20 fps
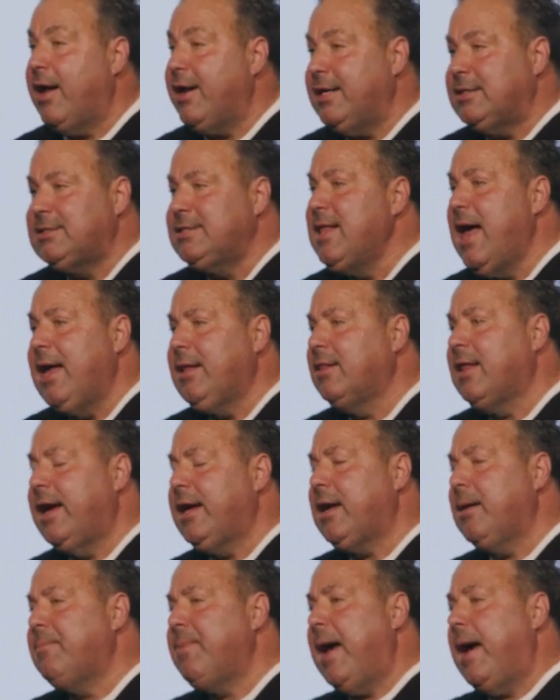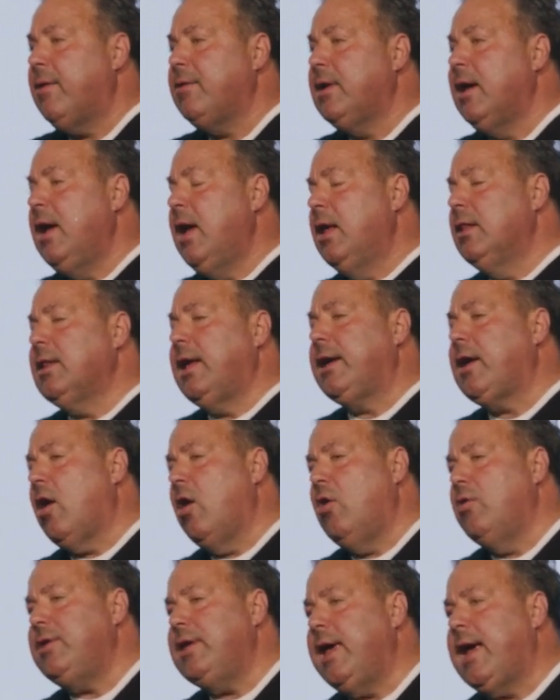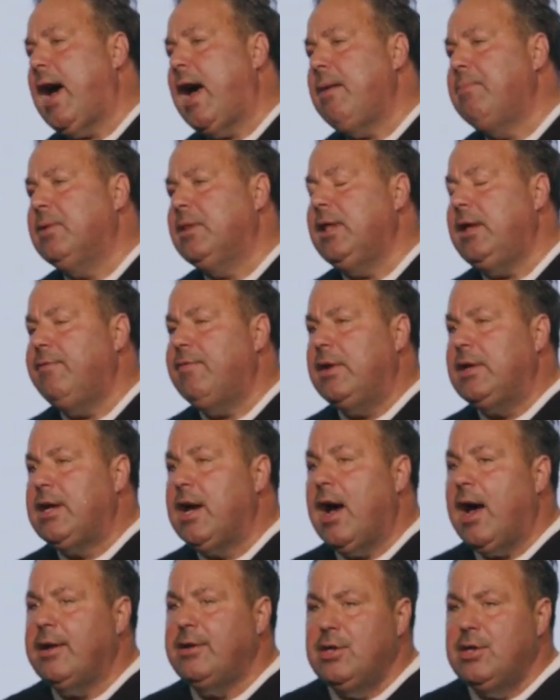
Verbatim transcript: It's not like about, like, oh yeah, I believe in God.